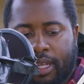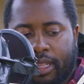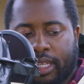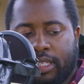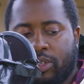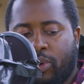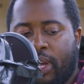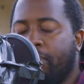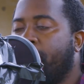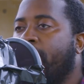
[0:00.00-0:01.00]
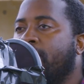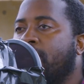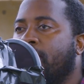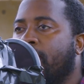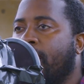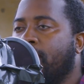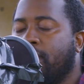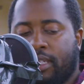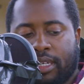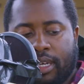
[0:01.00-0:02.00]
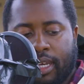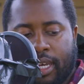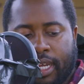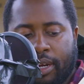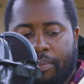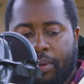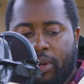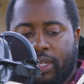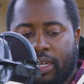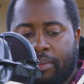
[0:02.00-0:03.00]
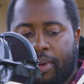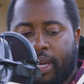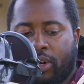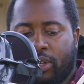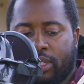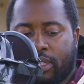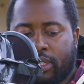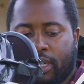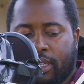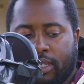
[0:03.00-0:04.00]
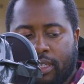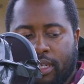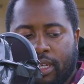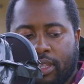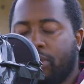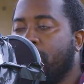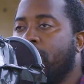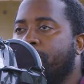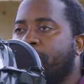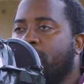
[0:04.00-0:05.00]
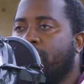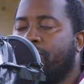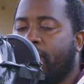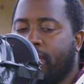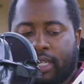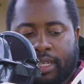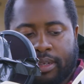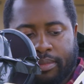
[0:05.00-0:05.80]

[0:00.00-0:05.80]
This is what I'm writing against and emboldening my consciousness through this piece of writing.